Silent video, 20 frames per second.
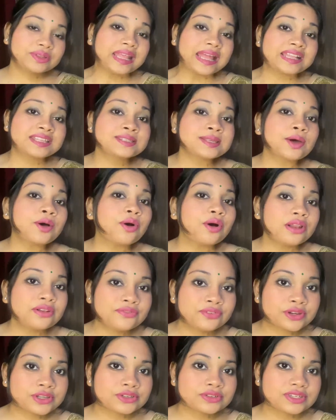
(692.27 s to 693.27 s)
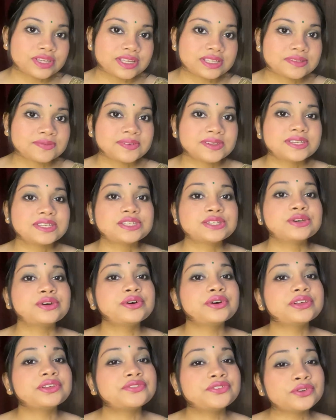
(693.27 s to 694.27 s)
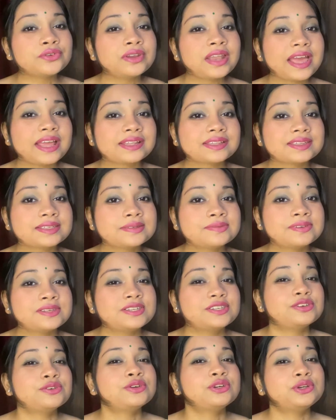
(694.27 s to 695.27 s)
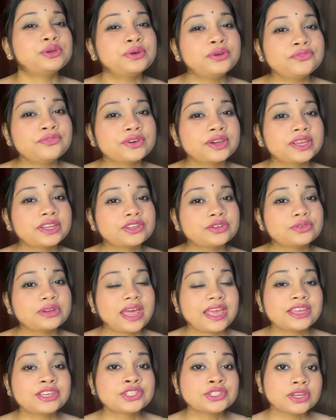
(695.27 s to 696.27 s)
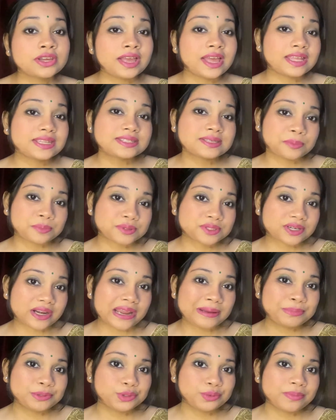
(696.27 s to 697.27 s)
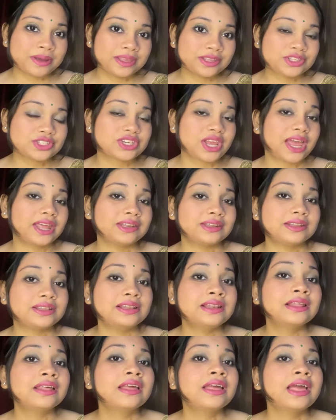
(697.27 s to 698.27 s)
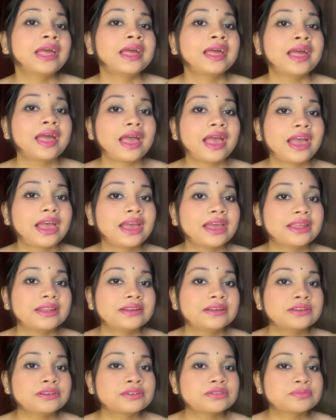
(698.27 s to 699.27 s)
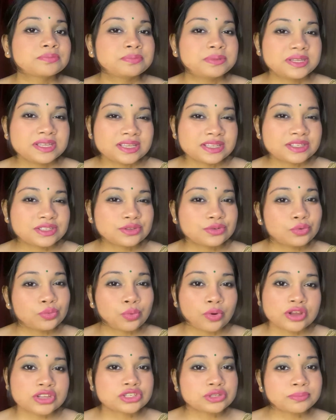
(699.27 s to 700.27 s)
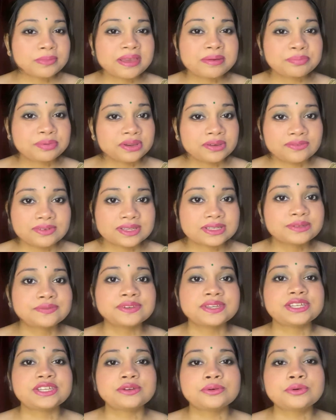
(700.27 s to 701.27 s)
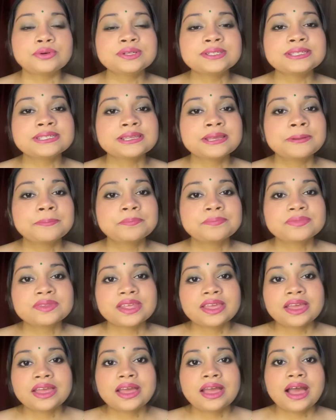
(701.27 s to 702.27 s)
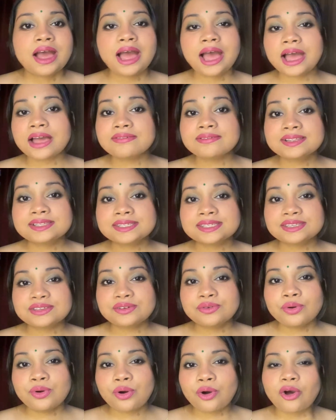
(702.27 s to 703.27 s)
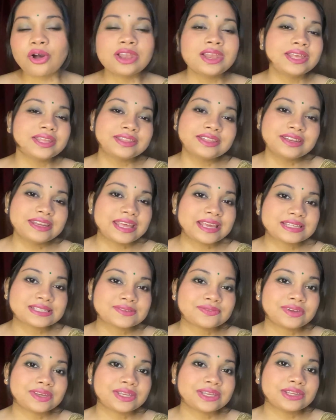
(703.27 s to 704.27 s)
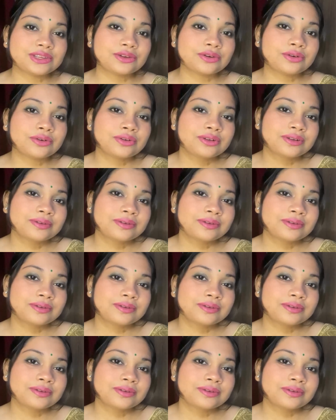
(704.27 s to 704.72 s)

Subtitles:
that's all for today's video. If you like this video, don't forget to like, share and subscribe to my channel. And please do watch my previous videos. I will see you all in the next video.